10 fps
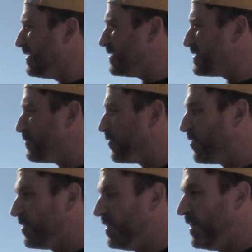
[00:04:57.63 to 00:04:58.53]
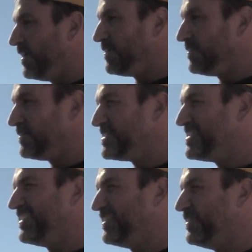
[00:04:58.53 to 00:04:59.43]
It's more
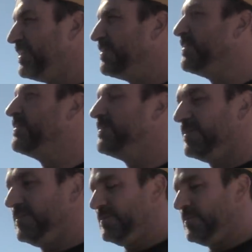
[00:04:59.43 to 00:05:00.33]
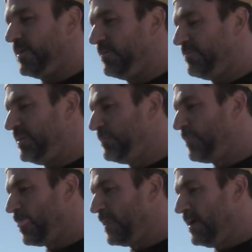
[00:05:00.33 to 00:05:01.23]
solid than the
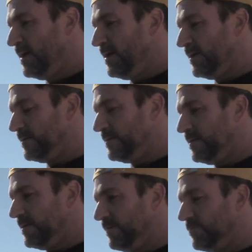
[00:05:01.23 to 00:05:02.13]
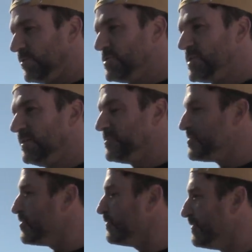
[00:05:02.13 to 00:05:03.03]
RV, and for the
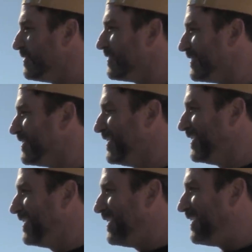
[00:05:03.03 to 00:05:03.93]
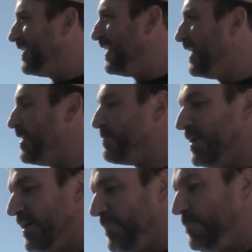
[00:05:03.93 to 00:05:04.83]
challenge too. I am
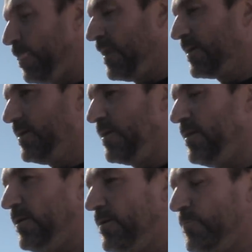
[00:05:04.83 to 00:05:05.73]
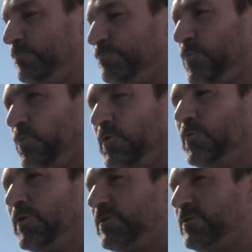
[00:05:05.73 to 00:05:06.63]
a
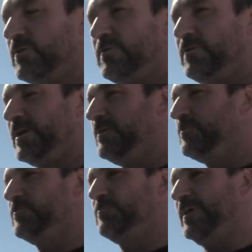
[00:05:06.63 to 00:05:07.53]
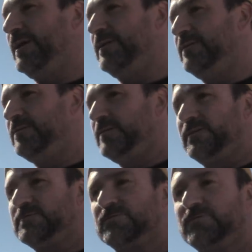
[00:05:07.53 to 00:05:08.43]
woodworker. I do
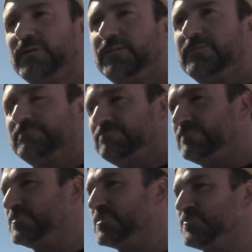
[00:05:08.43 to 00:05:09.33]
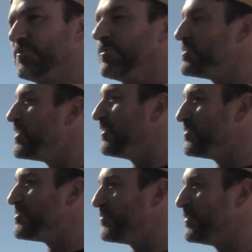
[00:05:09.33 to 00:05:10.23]
anything, so I just for the
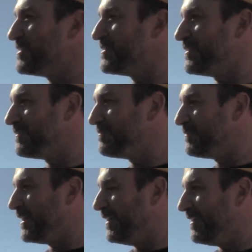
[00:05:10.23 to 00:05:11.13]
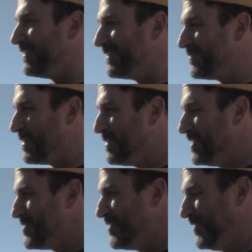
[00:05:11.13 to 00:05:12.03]
challenge. It was my
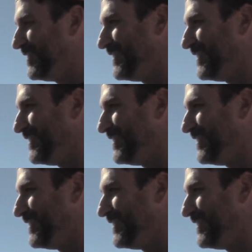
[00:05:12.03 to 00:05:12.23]
pleasure.